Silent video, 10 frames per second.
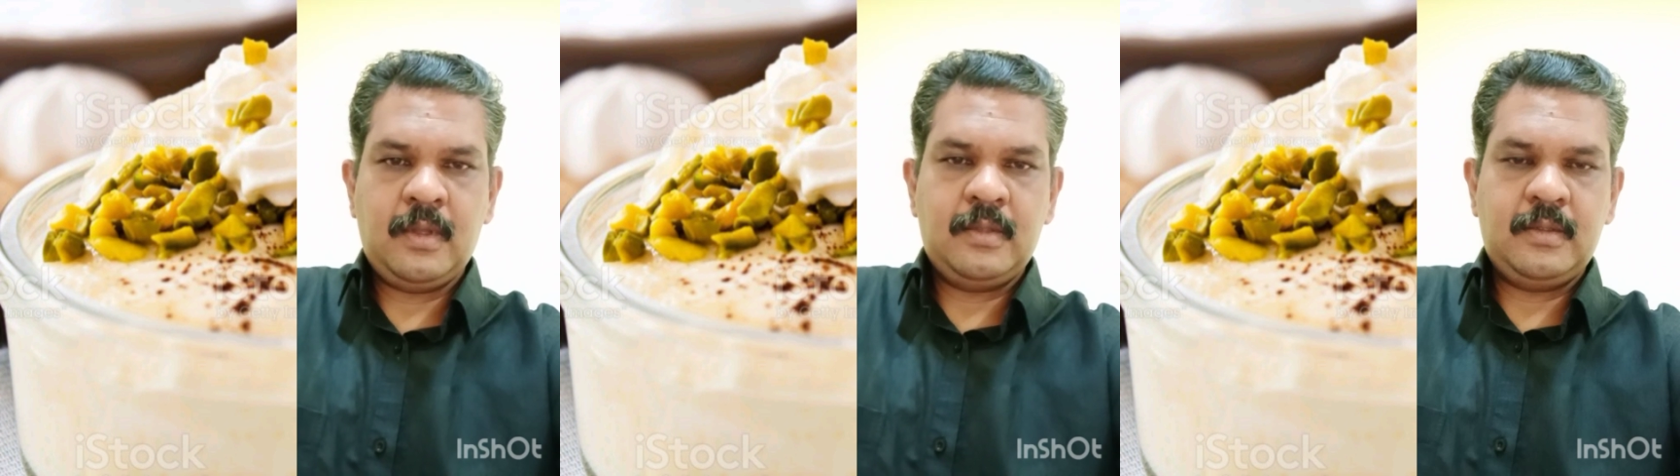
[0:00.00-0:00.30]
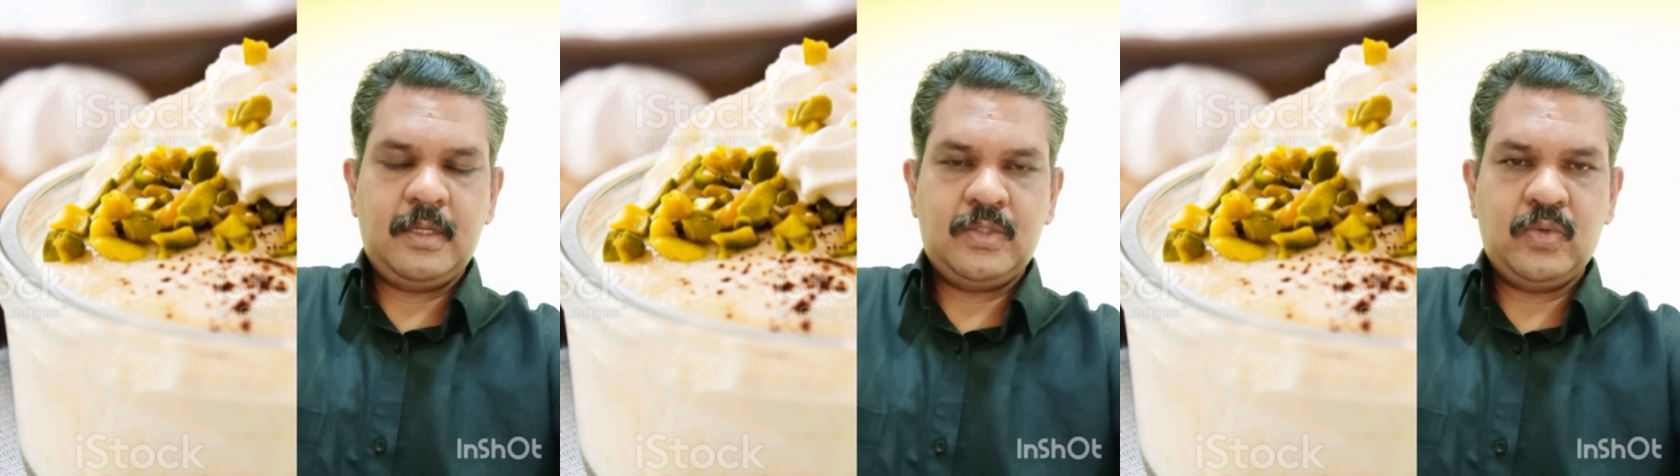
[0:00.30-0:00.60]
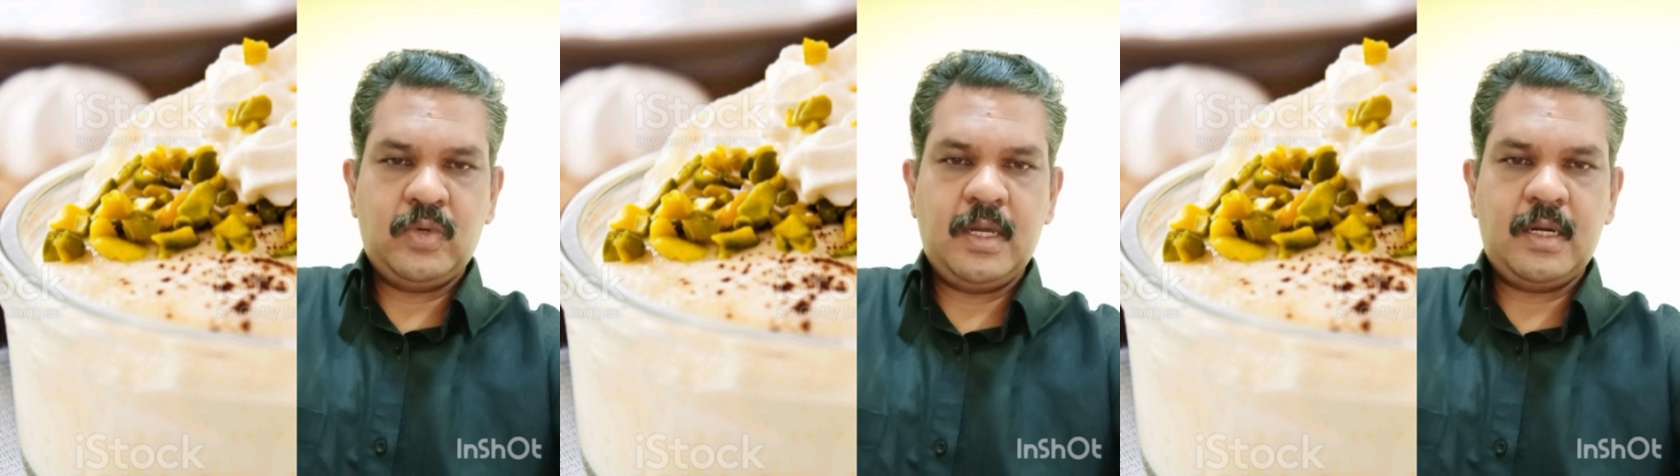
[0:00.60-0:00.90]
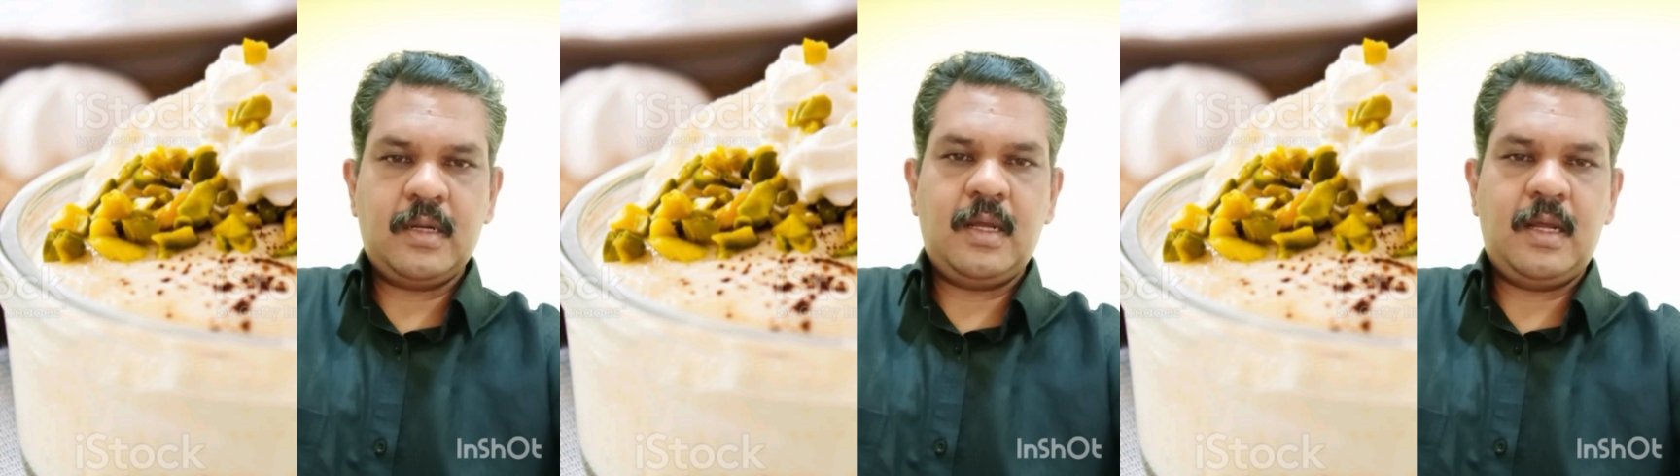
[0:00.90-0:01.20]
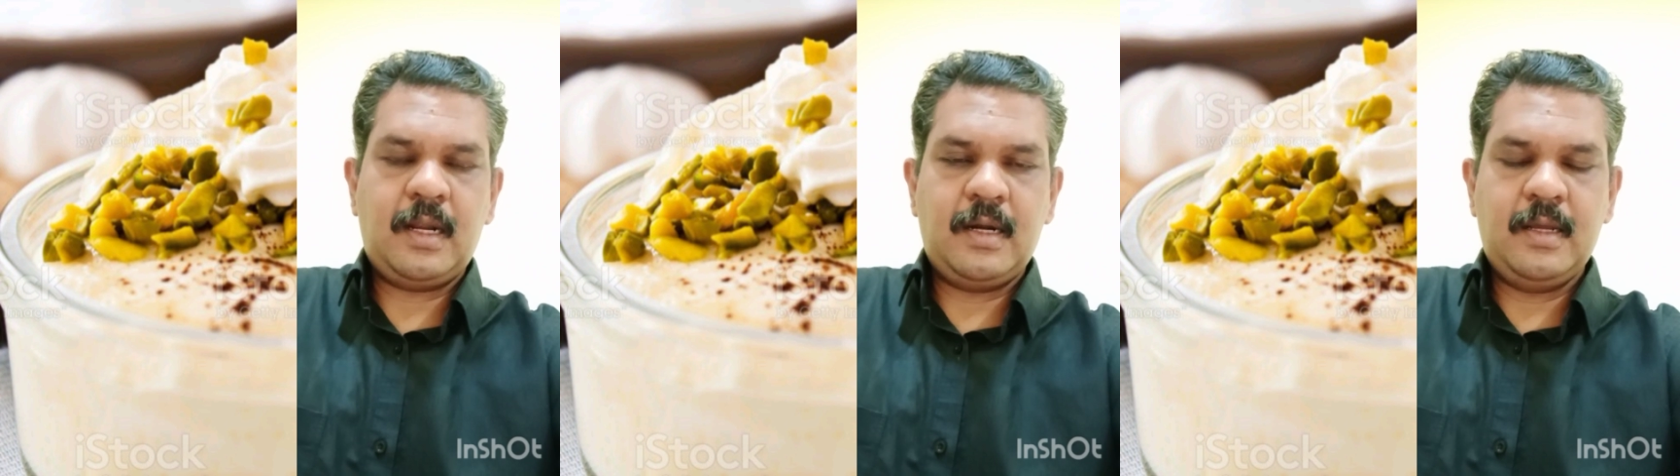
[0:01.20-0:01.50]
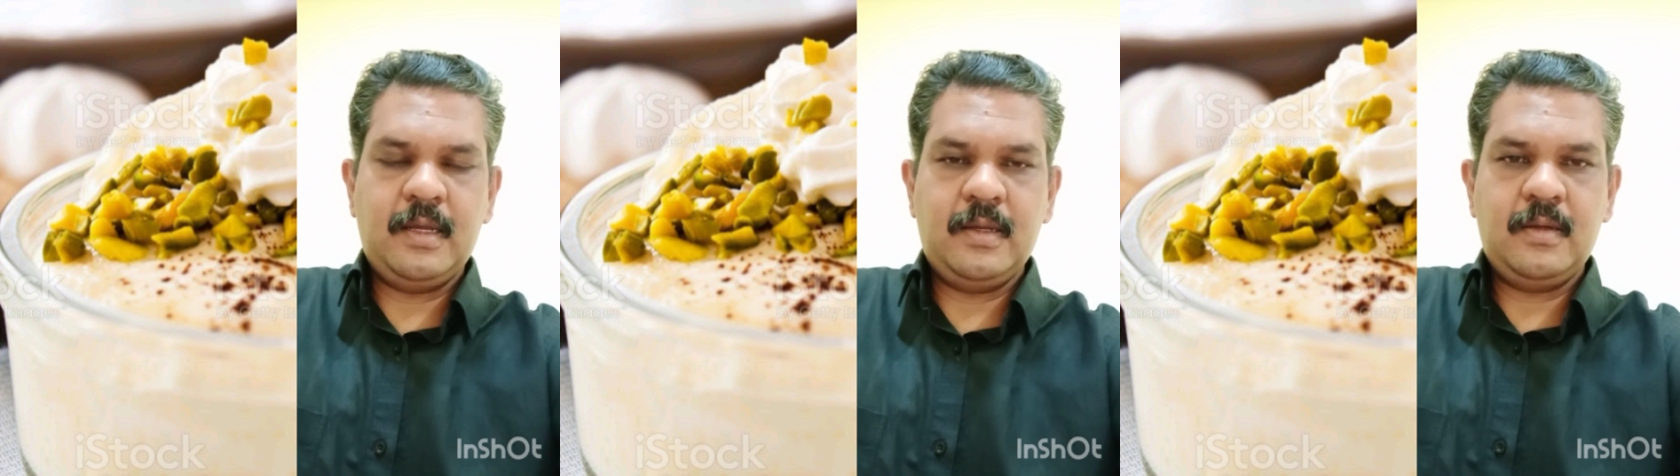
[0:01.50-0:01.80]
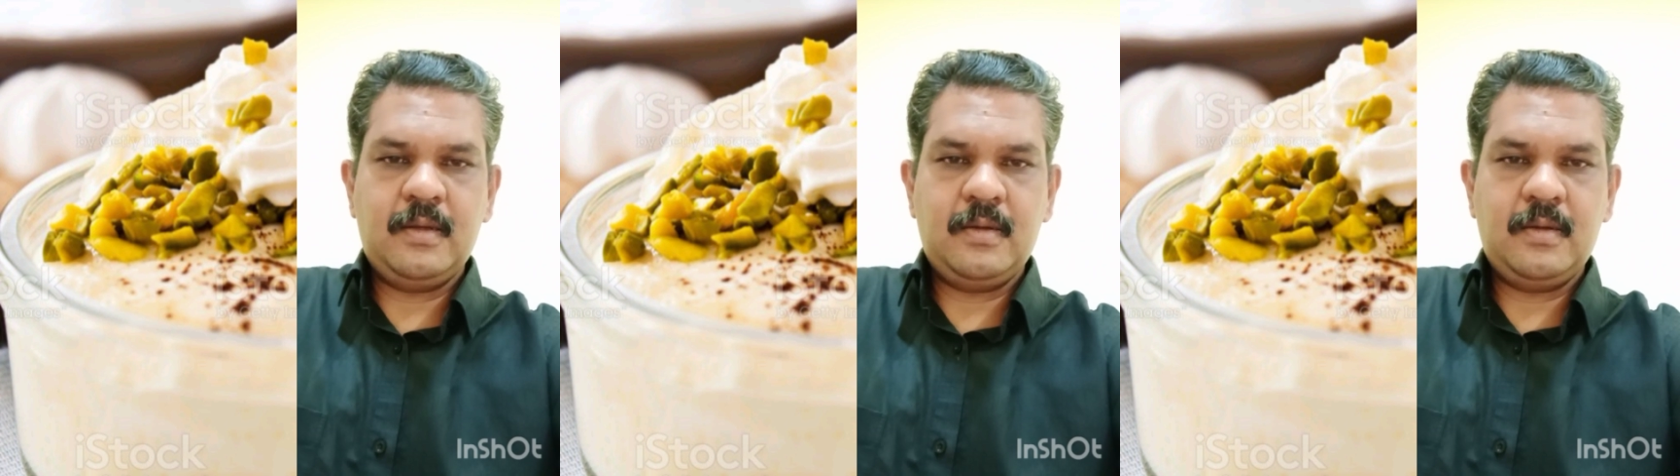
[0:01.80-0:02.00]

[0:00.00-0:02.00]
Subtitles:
The sugar and